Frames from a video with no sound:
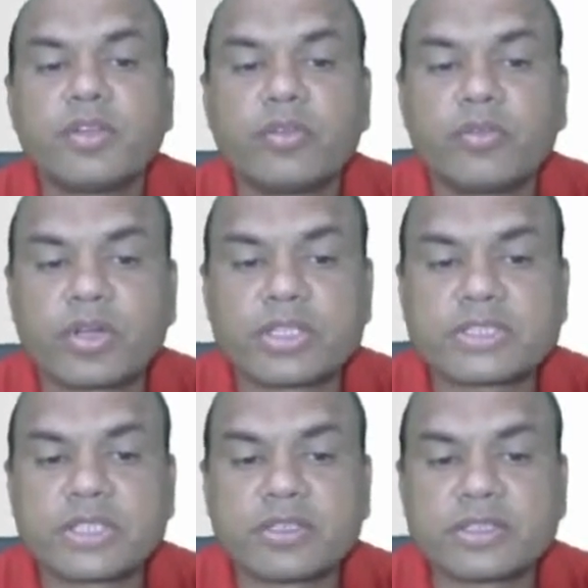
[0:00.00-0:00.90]
What do you
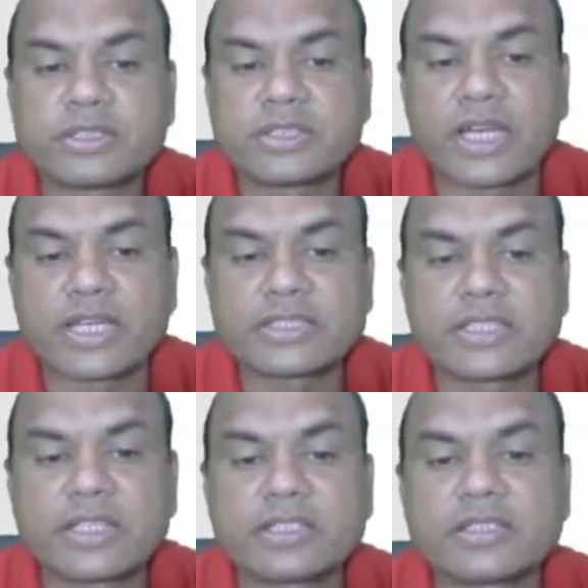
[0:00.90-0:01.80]
say?
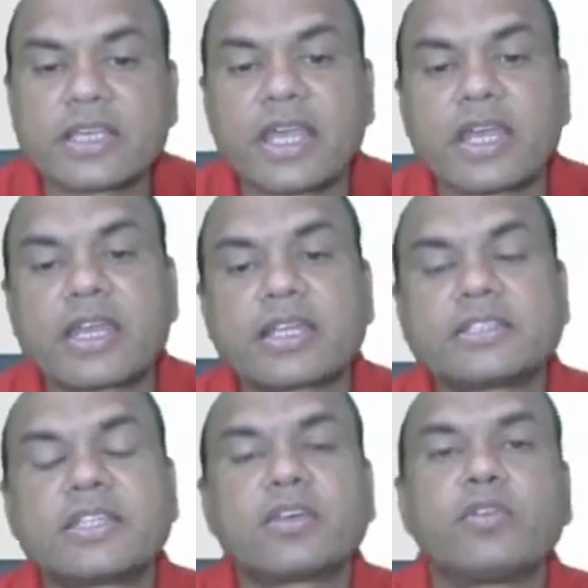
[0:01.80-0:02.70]
Statistic is a
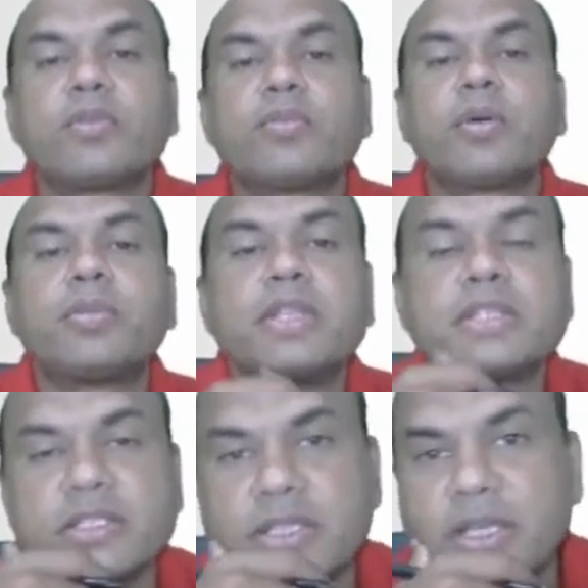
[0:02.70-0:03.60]
characteristic of a
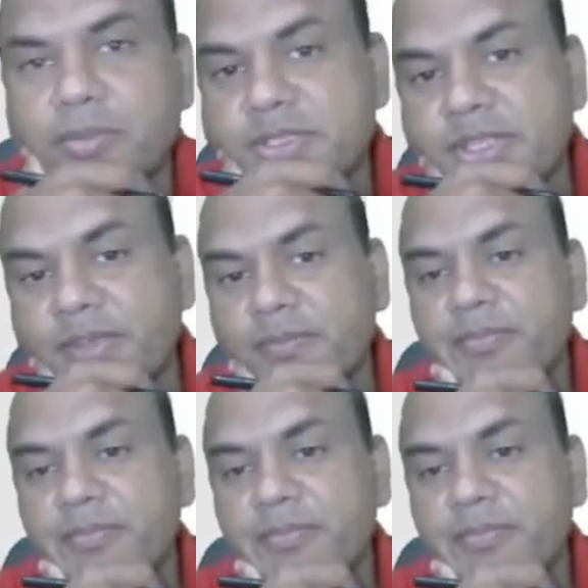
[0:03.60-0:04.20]
population. Let me see.